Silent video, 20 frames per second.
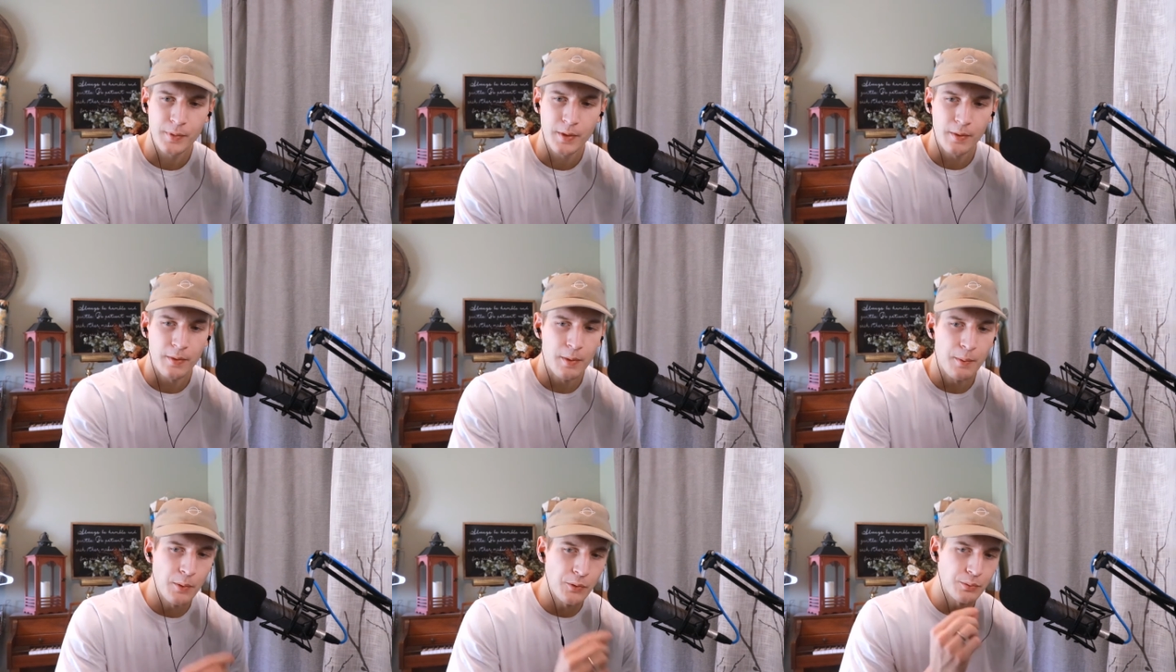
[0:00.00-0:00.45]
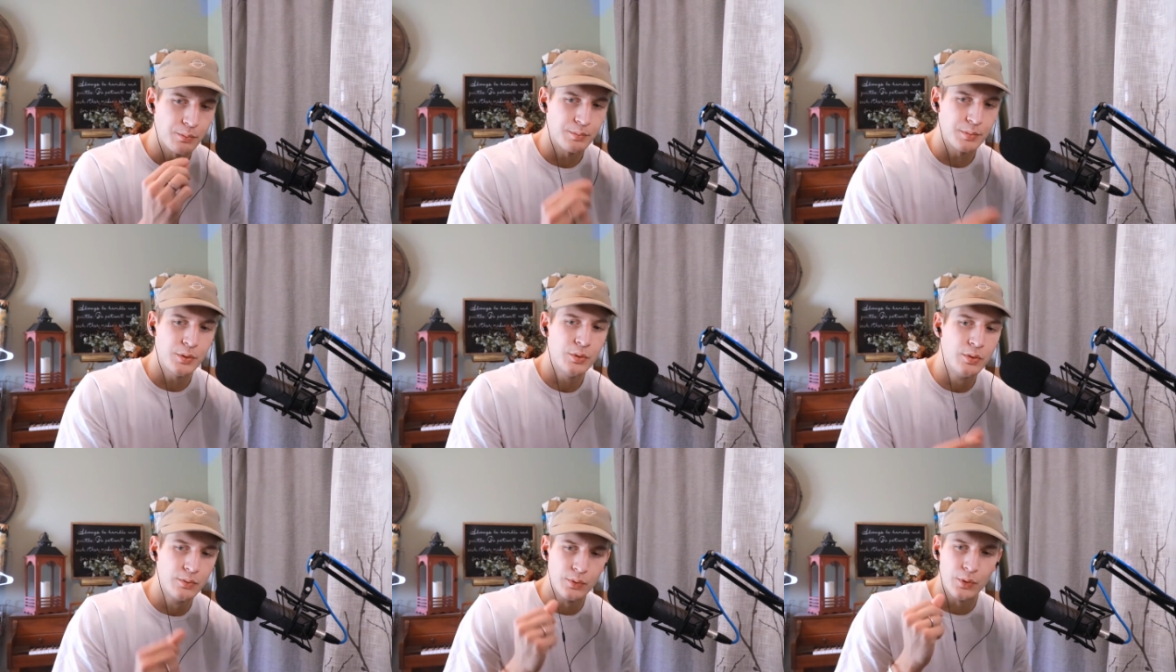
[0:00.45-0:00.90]
The most
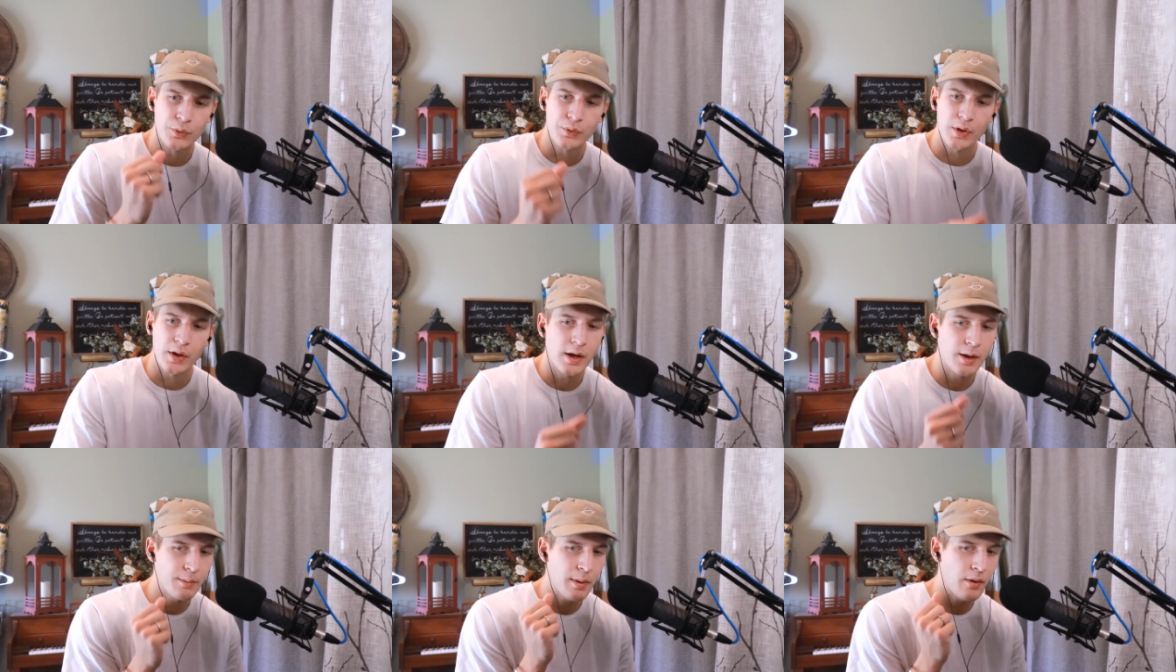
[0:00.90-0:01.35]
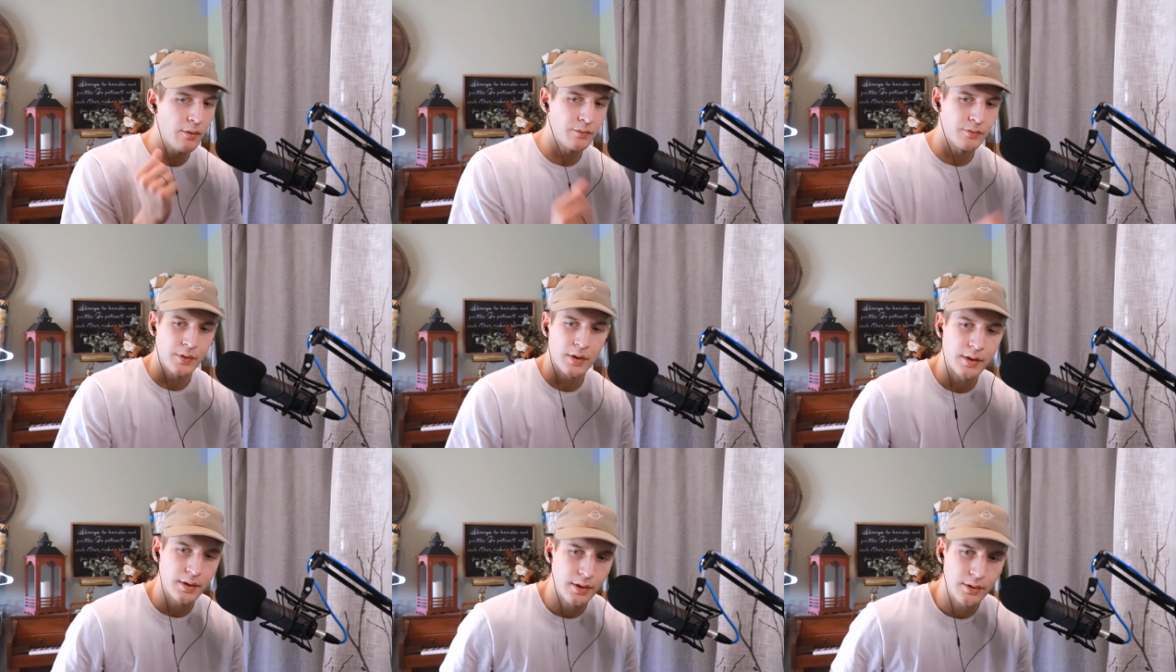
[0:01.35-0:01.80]
beautiful thing about
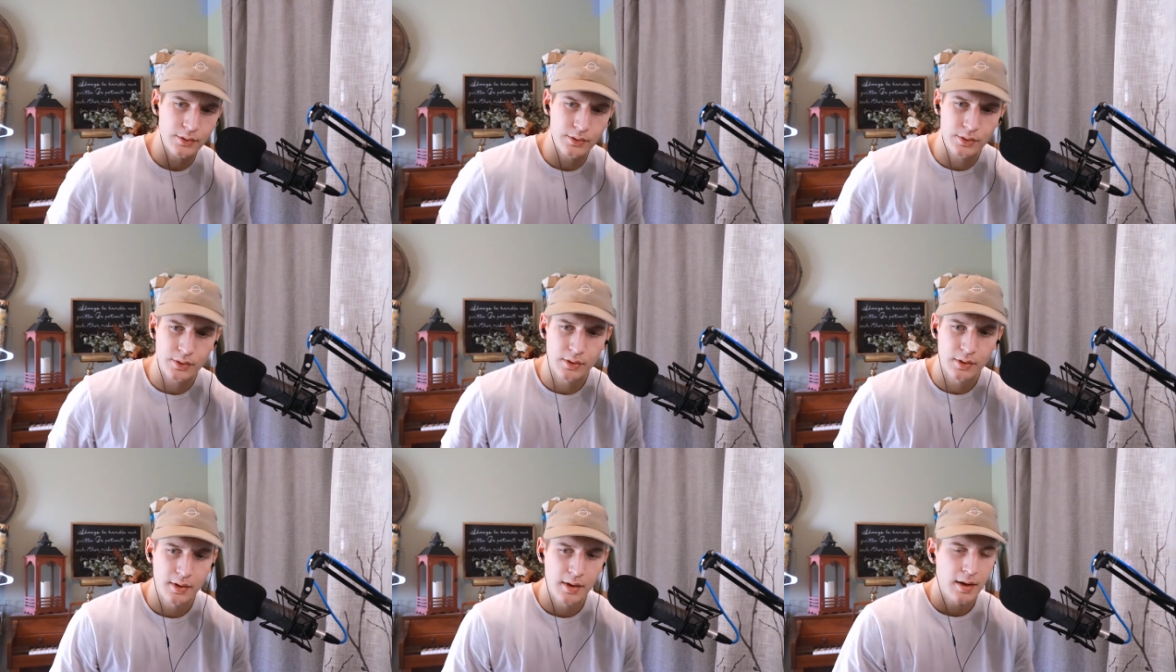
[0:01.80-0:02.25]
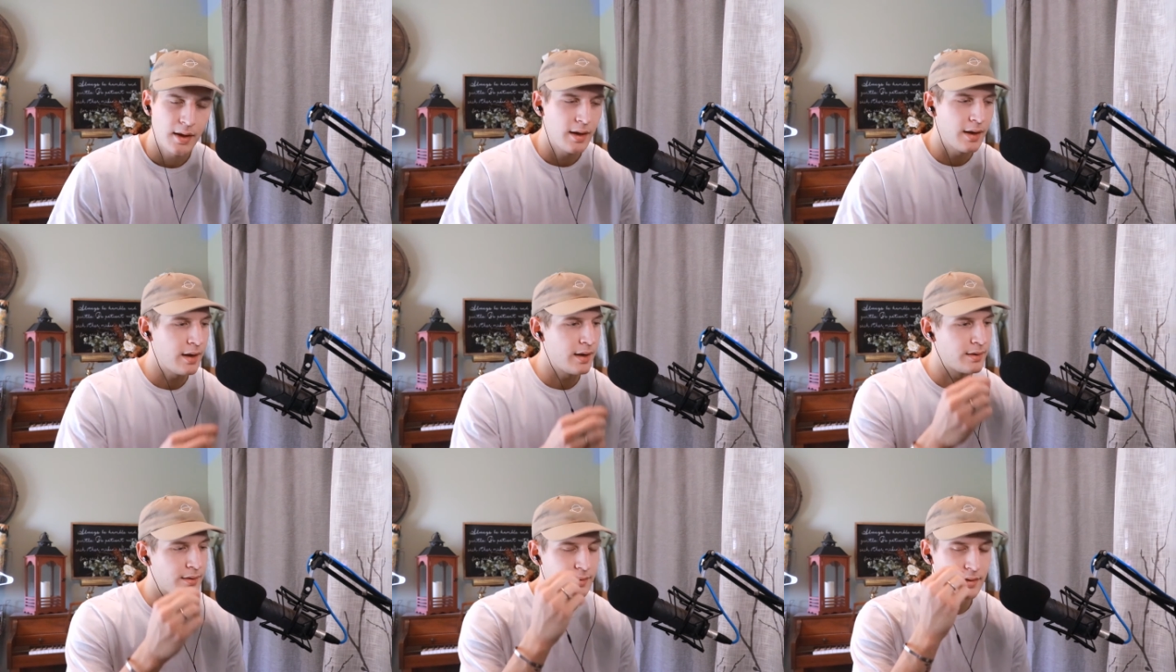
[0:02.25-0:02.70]
fitness
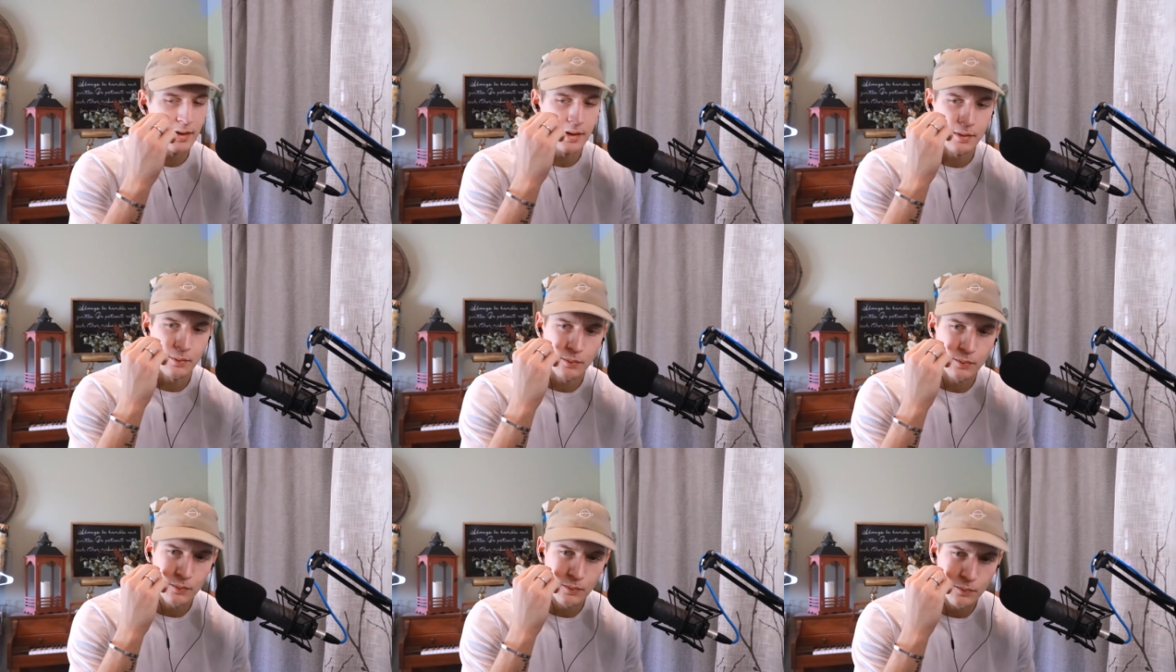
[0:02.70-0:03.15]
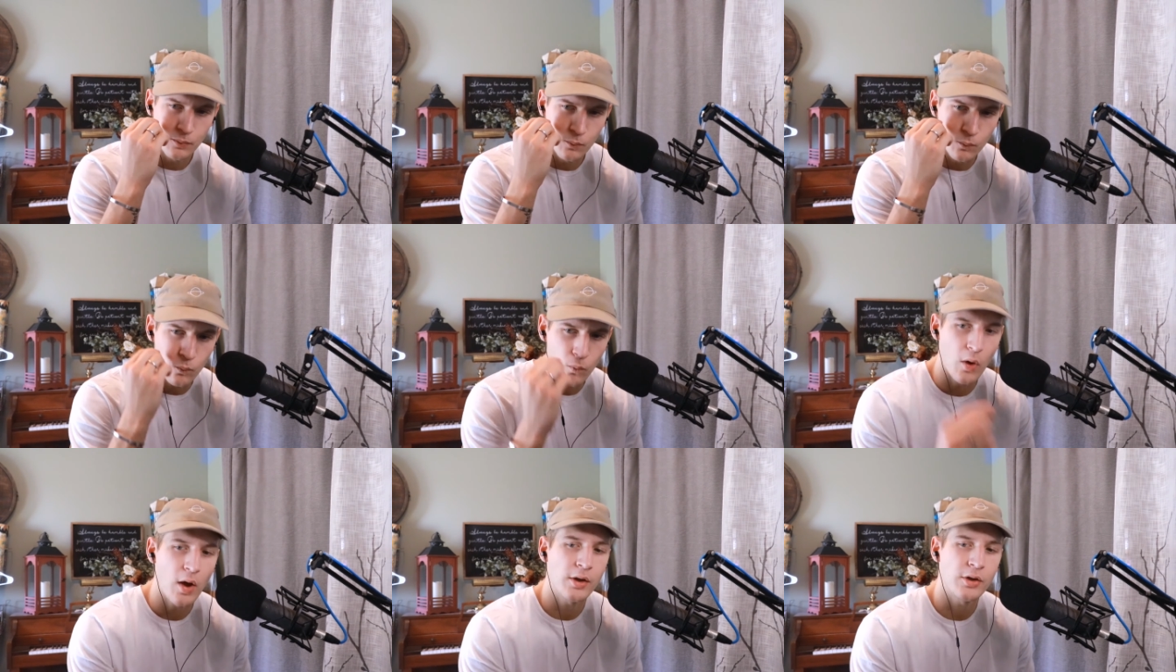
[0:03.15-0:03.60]
is that
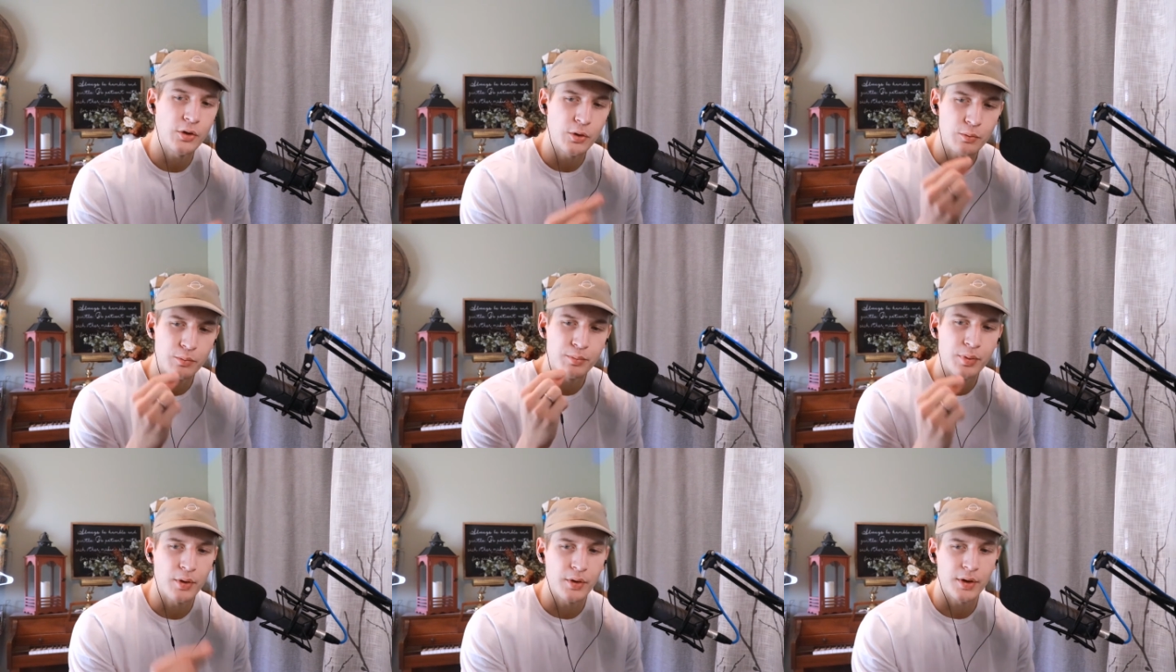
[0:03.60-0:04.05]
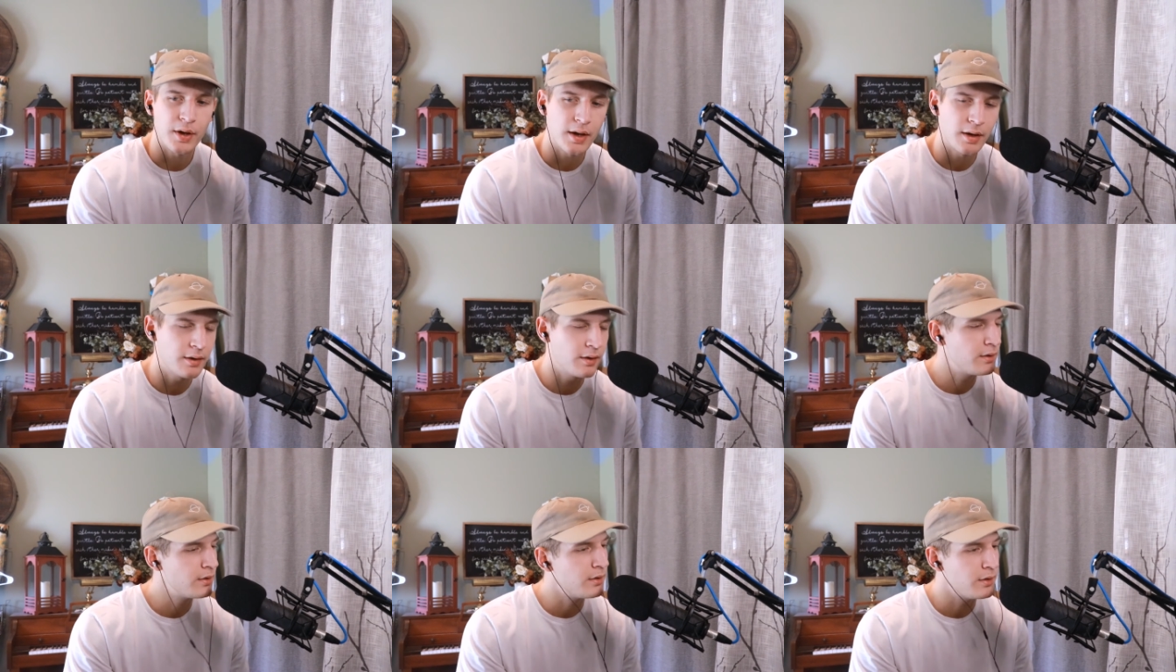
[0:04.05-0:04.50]
what you put
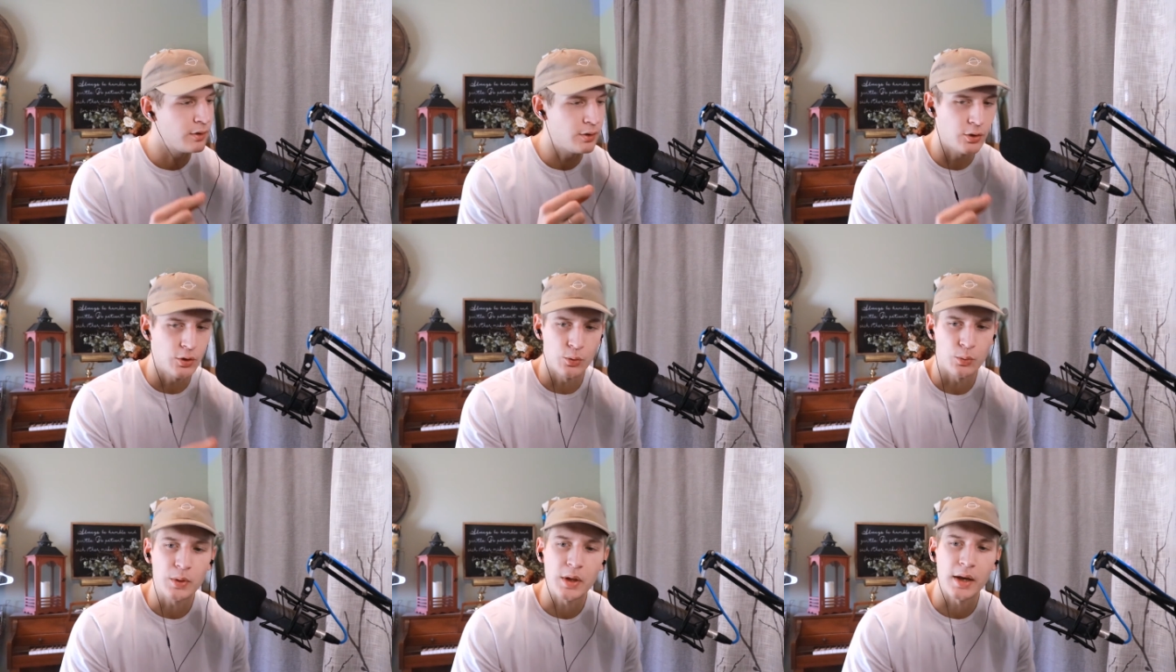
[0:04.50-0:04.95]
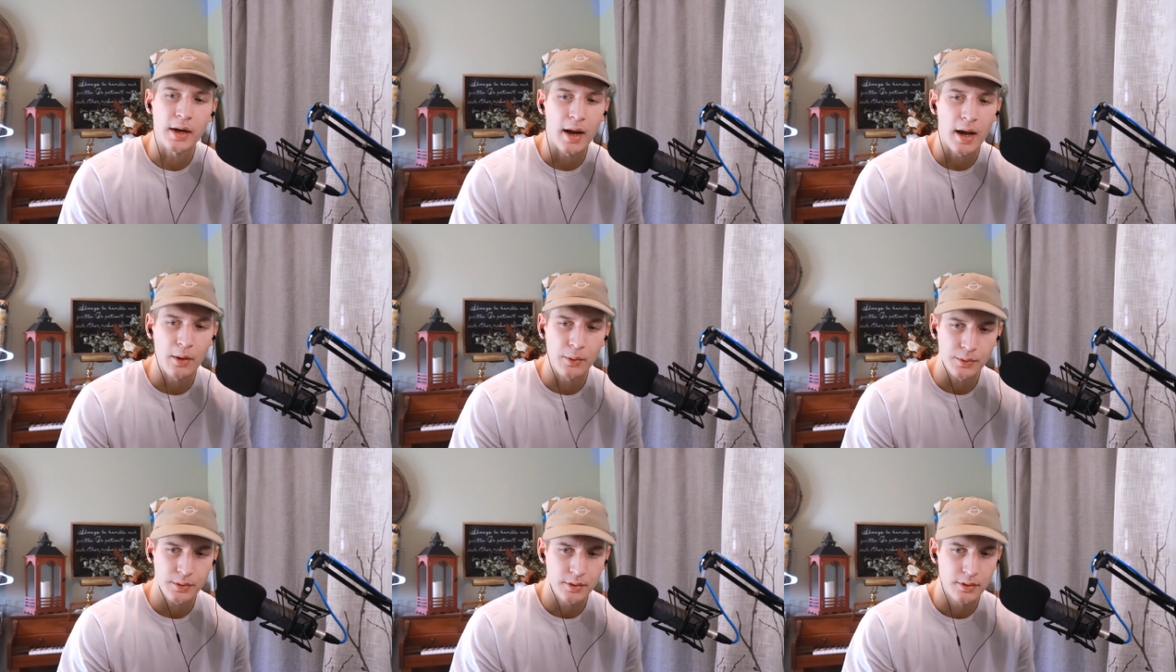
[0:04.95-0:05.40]
in, you get out.